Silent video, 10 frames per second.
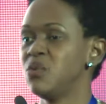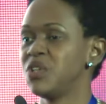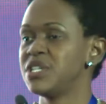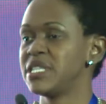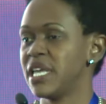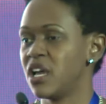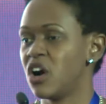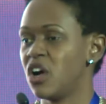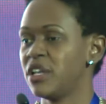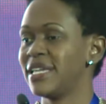when you take
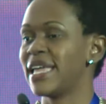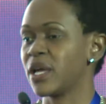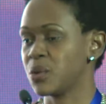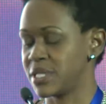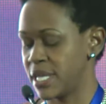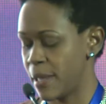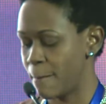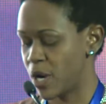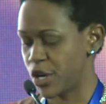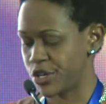on an equity
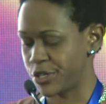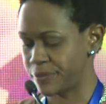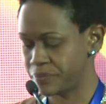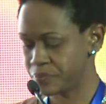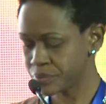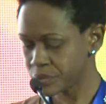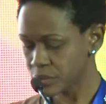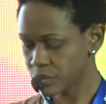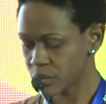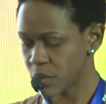partner.
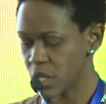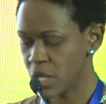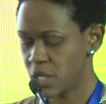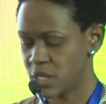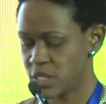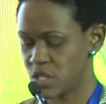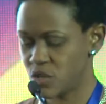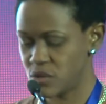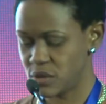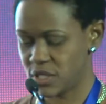
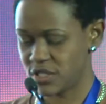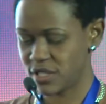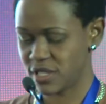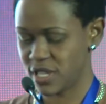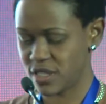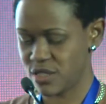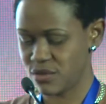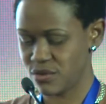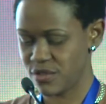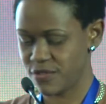So let's just get
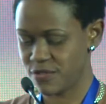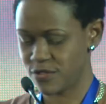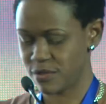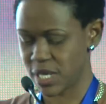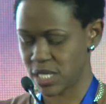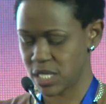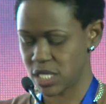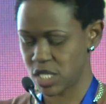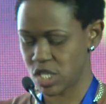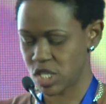through the
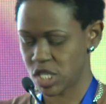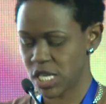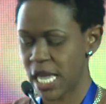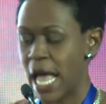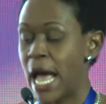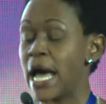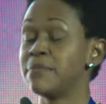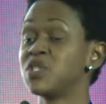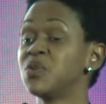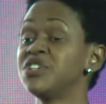formatting here.
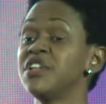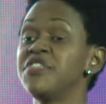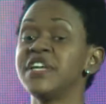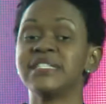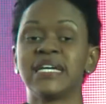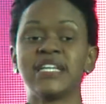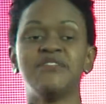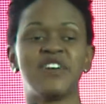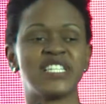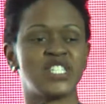So what are the things that
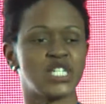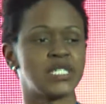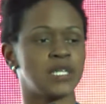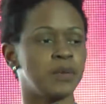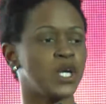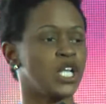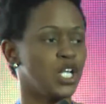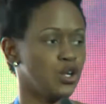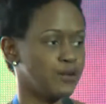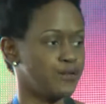investors typically
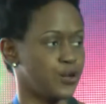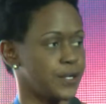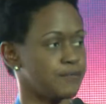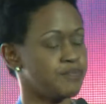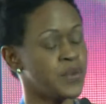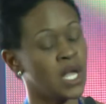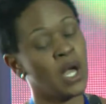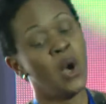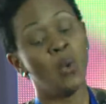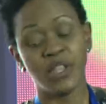look for?
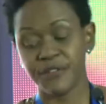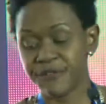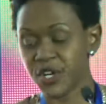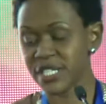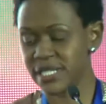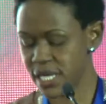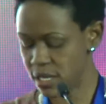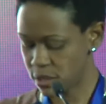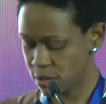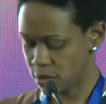Well, the first thing